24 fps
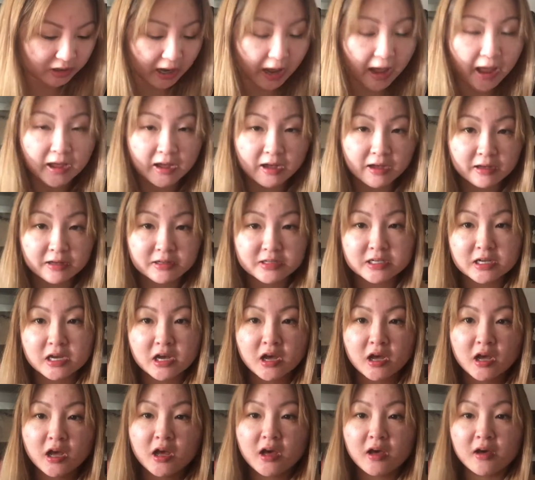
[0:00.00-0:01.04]
And
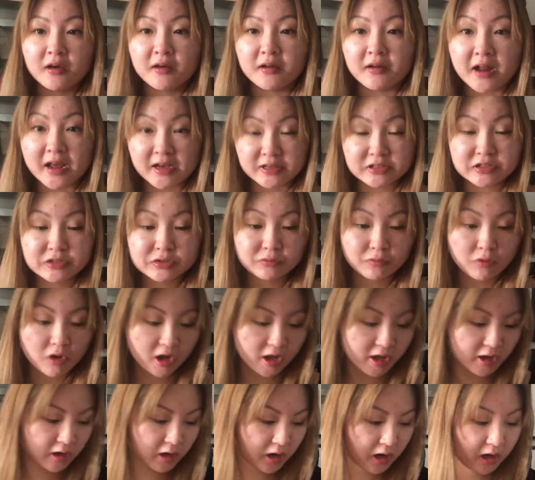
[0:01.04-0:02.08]
next
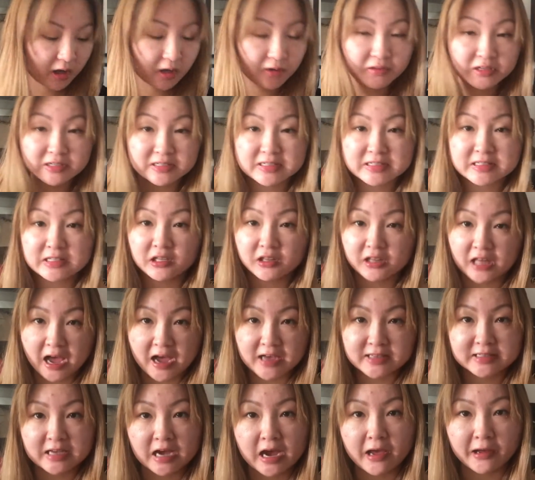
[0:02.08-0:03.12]
one, this is the
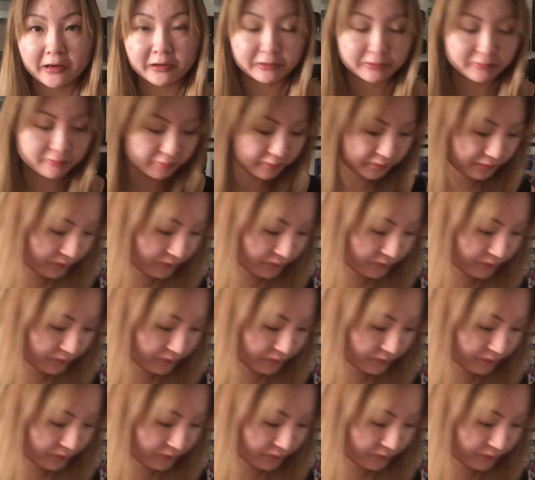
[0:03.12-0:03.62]
last item. I